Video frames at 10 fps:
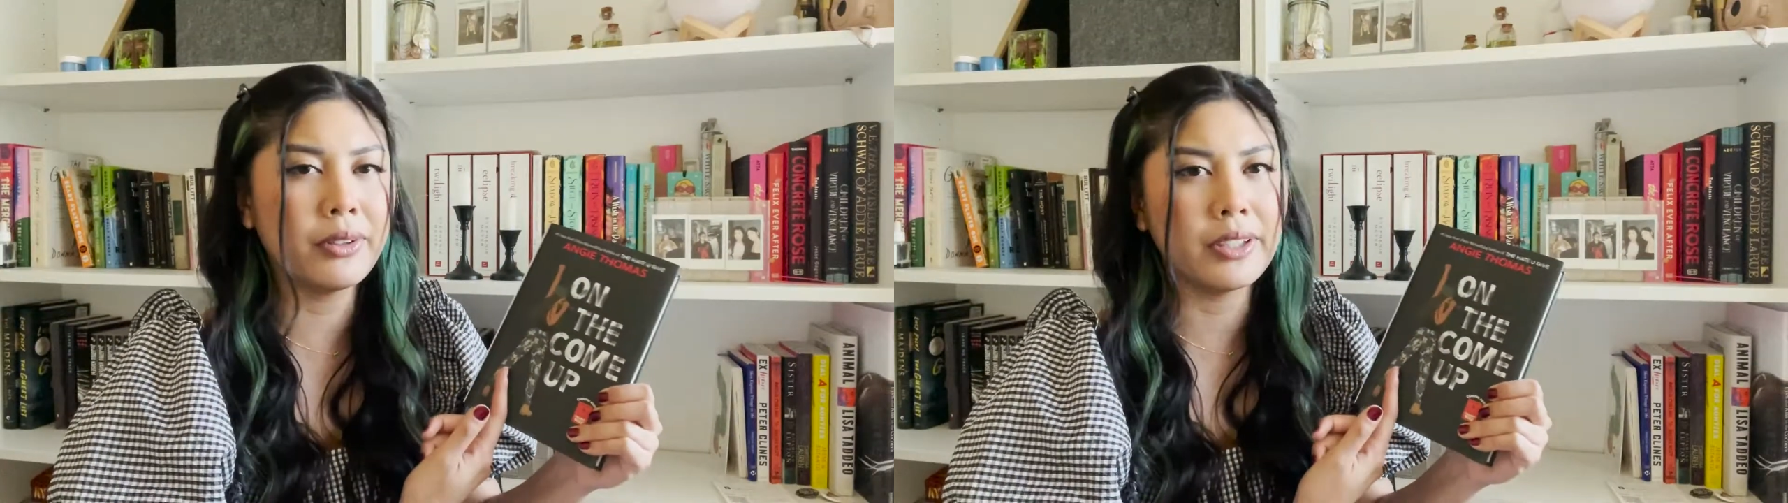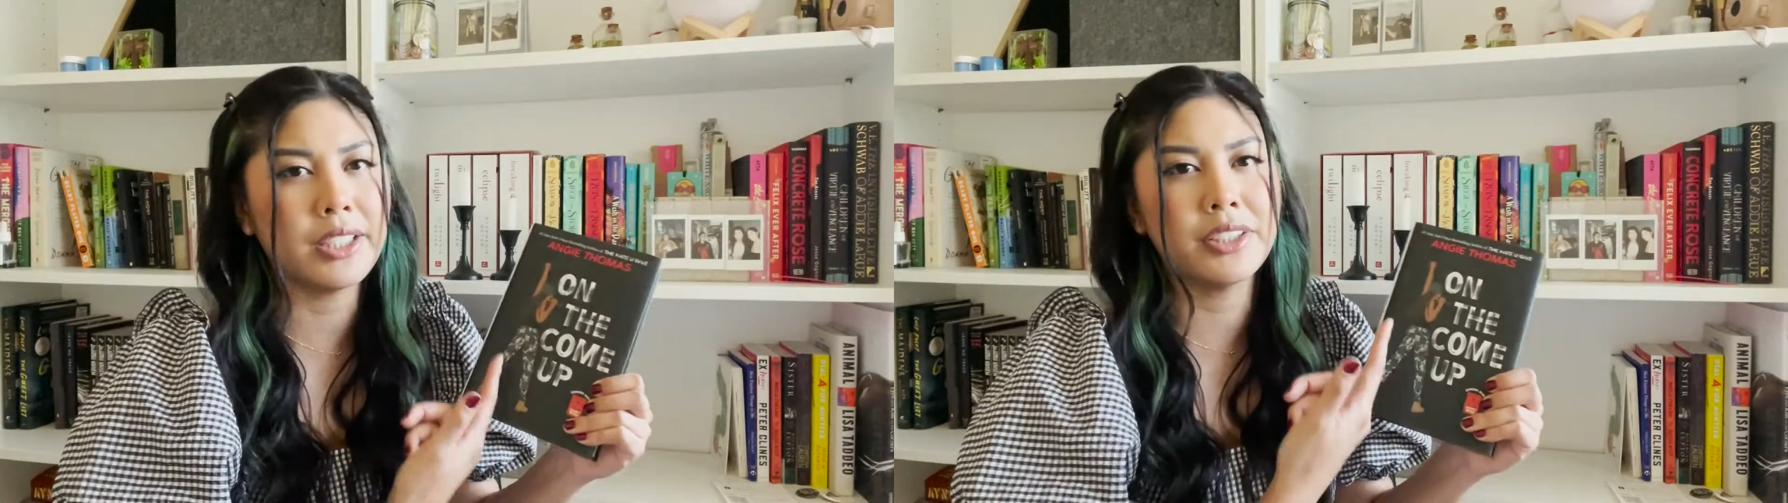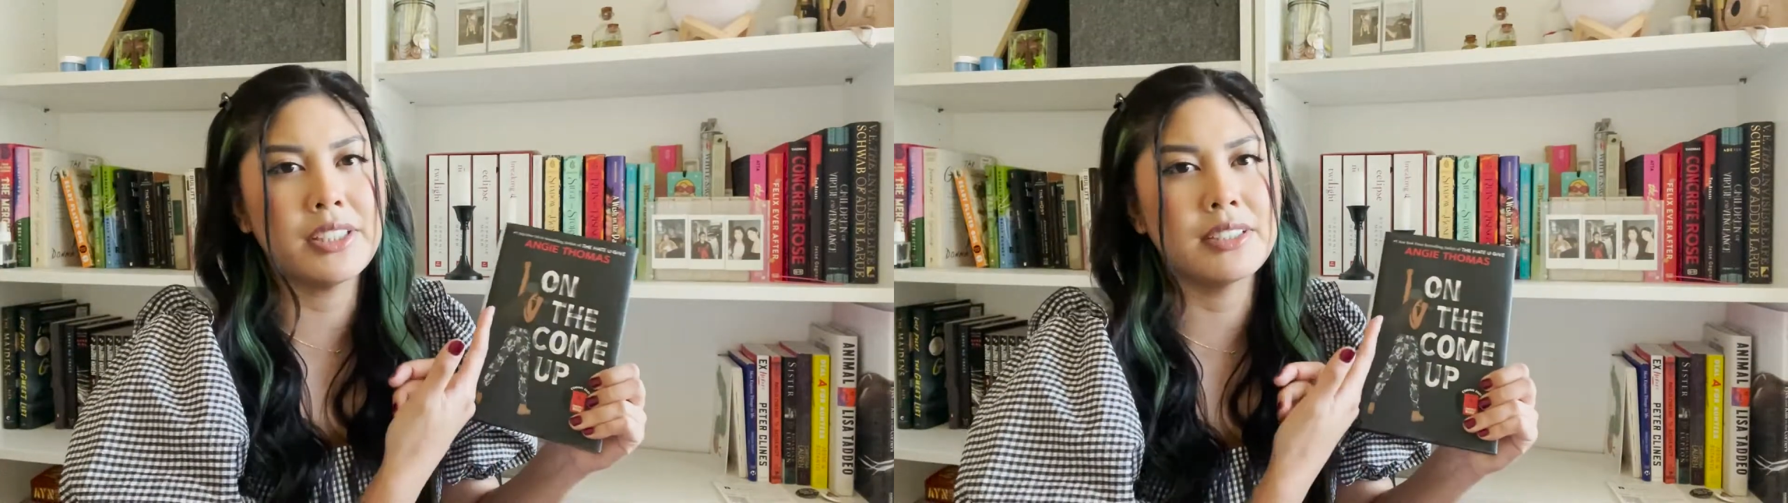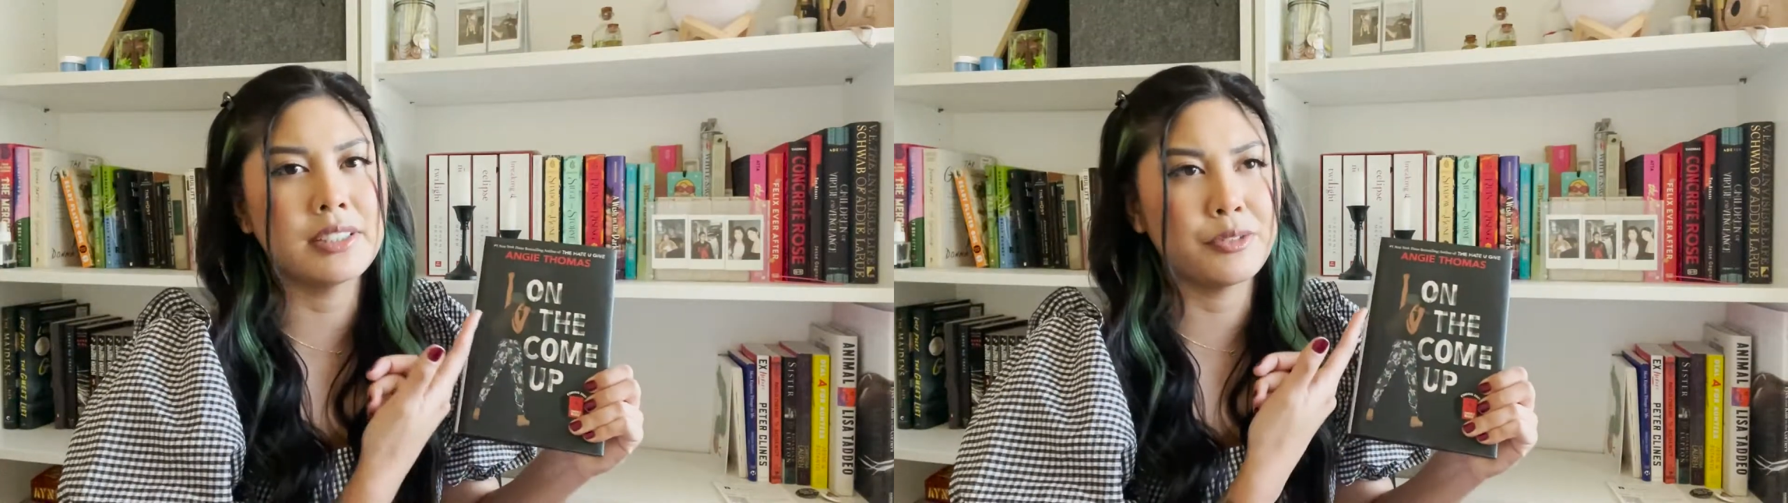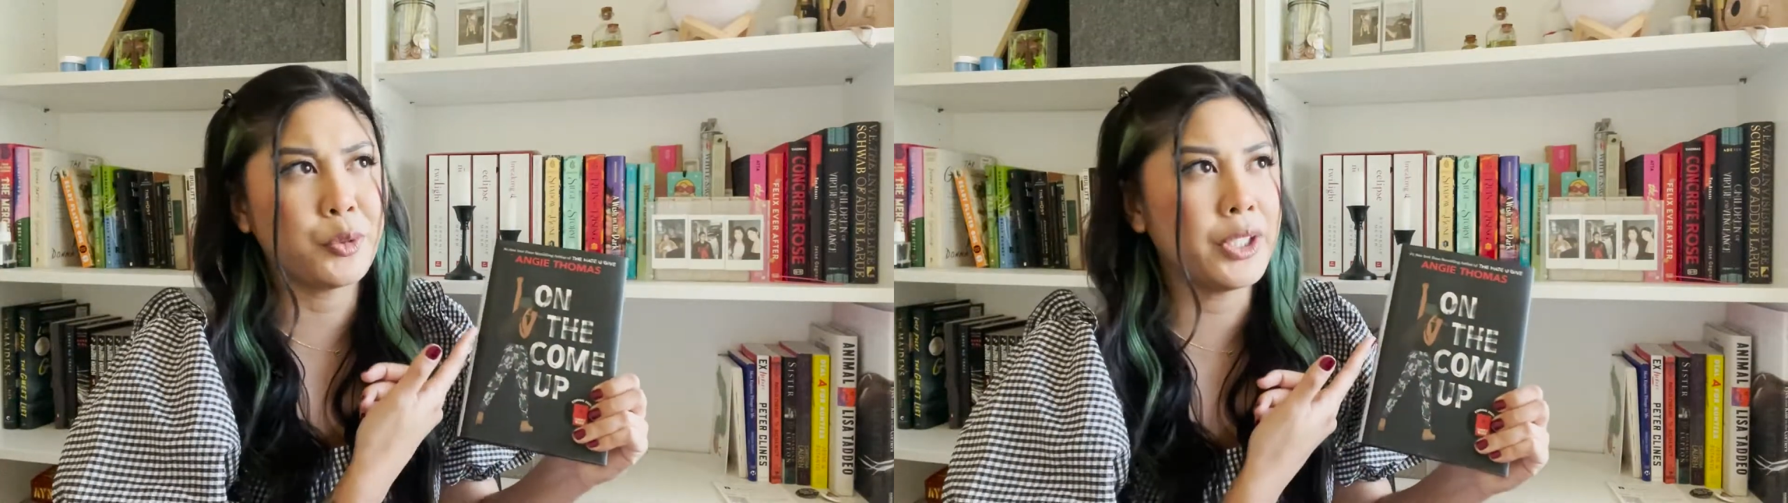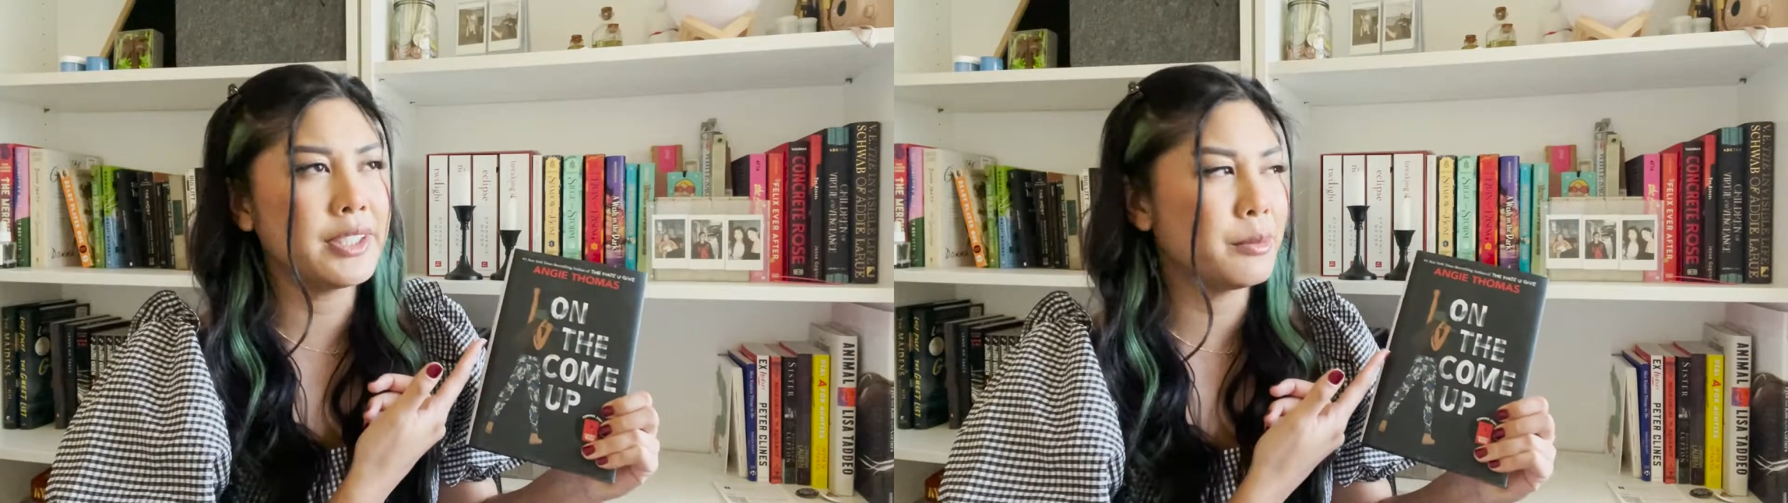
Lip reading: like she's wanting